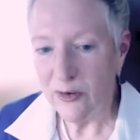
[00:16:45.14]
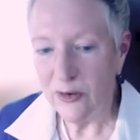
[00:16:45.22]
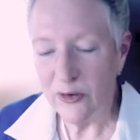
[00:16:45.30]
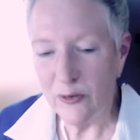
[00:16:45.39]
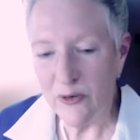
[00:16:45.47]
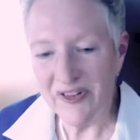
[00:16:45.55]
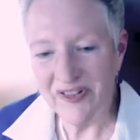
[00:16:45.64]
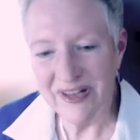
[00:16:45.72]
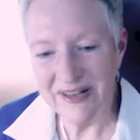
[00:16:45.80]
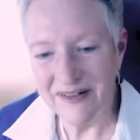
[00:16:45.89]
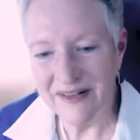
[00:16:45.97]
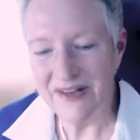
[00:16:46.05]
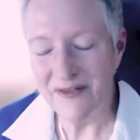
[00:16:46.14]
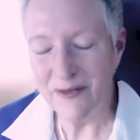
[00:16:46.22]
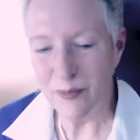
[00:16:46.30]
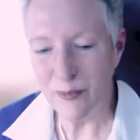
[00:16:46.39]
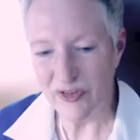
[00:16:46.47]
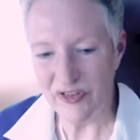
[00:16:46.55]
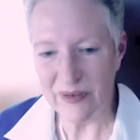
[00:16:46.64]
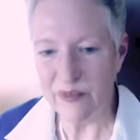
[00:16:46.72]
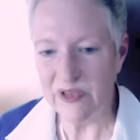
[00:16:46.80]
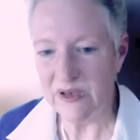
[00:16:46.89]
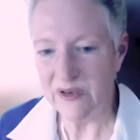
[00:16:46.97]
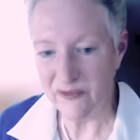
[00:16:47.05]
you always need to leave them with
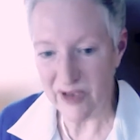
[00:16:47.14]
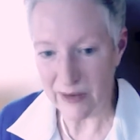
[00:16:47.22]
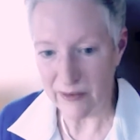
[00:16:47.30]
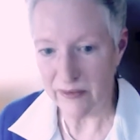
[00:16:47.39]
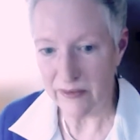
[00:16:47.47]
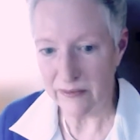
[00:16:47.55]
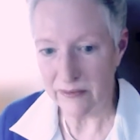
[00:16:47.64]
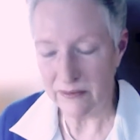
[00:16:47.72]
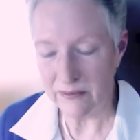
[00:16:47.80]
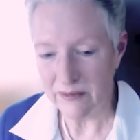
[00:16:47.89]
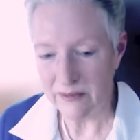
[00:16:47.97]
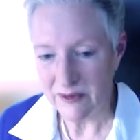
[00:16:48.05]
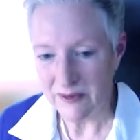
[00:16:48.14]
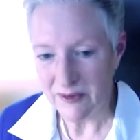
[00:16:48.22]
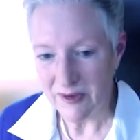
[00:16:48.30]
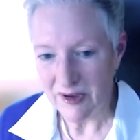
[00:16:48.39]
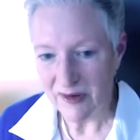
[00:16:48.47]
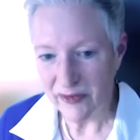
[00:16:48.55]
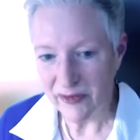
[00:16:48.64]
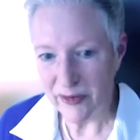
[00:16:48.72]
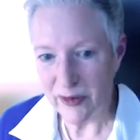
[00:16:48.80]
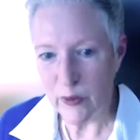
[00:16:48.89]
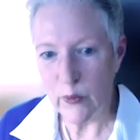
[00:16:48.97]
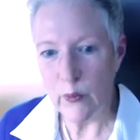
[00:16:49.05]
something of value.
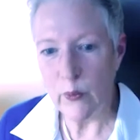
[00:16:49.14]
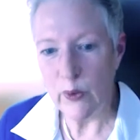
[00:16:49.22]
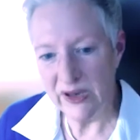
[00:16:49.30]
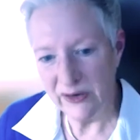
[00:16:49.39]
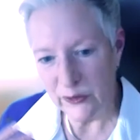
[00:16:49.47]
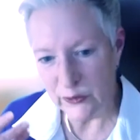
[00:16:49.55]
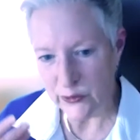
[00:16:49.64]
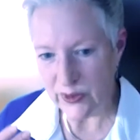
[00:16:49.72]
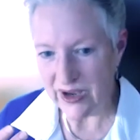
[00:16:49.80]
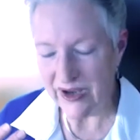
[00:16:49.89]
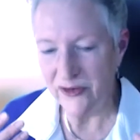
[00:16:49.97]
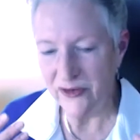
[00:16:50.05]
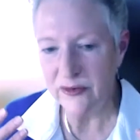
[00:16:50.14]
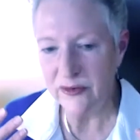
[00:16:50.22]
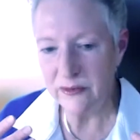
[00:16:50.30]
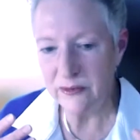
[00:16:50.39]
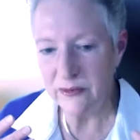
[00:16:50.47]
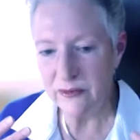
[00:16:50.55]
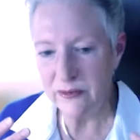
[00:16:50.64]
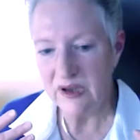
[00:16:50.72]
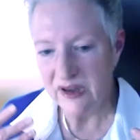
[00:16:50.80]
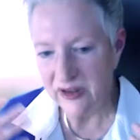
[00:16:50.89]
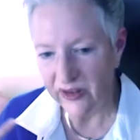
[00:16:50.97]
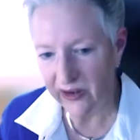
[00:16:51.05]
So we try to
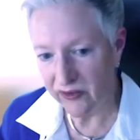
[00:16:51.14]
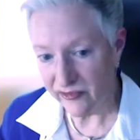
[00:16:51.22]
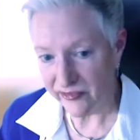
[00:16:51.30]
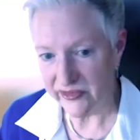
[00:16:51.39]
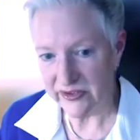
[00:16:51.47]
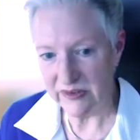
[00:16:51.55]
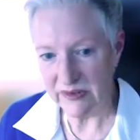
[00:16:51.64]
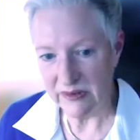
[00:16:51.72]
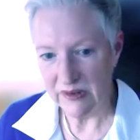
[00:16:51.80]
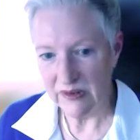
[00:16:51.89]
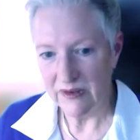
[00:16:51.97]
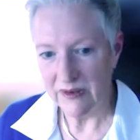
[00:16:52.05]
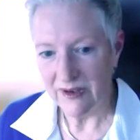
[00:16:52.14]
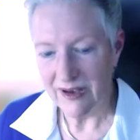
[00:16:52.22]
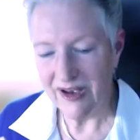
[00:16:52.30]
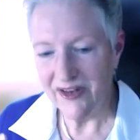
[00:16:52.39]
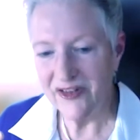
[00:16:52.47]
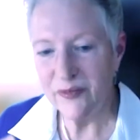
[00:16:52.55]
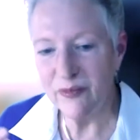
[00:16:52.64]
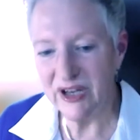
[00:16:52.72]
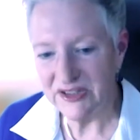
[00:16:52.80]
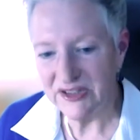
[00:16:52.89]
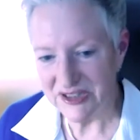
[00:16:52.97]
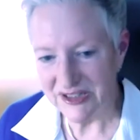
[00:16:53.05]
gift as
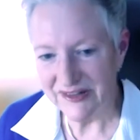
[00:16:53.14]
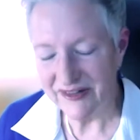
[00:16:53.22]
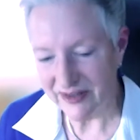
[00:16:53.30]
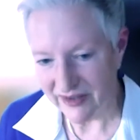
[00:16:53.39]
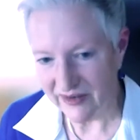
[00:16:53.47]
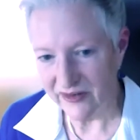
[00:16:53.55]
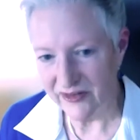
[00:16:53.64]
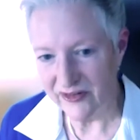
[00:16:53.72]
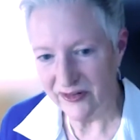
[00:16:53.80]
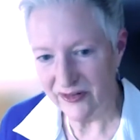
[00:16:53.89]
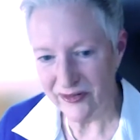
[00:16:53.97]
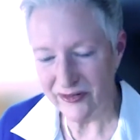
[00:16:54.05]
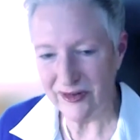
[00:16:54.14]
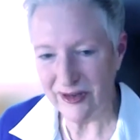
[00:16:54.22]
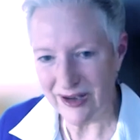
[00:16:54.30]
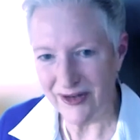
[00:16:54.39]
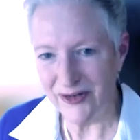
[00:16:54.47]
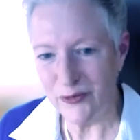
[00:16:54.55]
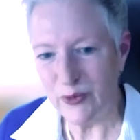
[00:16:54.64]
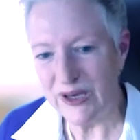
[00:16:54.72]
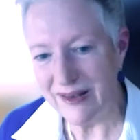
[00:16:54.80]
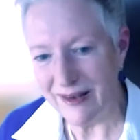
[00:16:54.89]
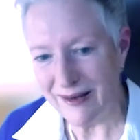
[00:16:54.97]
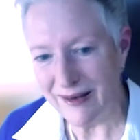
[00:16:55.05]
much intelligence as we
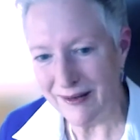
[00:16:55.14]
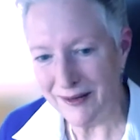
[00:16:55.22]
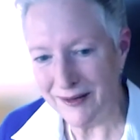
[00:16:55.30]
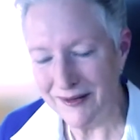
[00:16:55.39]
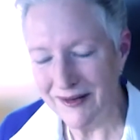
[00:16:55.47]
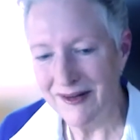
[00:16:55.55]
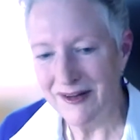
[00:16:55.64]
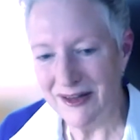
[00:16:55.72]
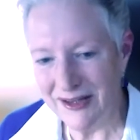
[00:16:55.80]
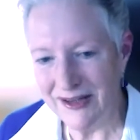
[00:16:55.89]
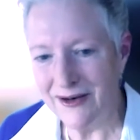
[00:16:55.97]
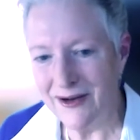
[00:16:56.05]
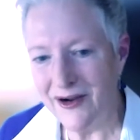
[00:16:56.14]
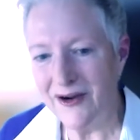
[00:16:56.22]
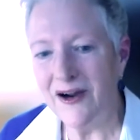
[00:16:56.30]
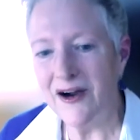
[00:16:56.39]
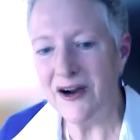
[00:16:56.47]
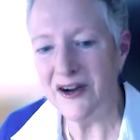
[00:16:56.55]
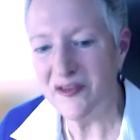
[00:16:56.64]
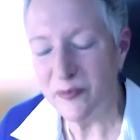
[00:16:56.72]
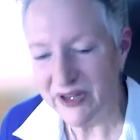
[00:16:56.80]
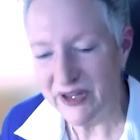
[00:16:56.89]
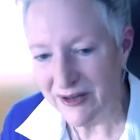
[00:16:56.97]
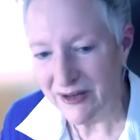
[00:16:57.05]
can in our
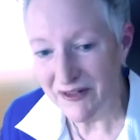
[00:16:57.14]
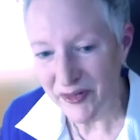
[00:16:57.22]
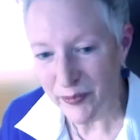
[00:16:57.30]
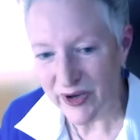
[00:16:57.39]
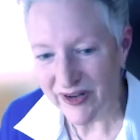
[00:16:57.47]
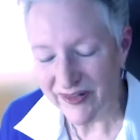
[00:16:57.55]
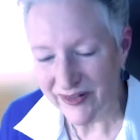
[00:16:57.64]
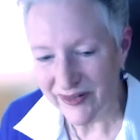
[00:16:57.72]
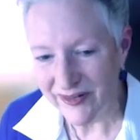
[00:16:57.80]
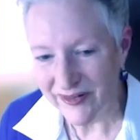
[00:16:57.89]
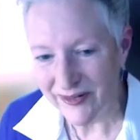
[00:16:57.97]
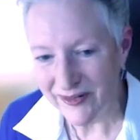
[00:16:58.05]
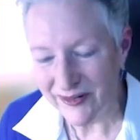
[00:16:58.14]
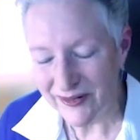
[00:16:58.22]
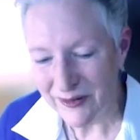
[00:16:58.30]
RFP responses.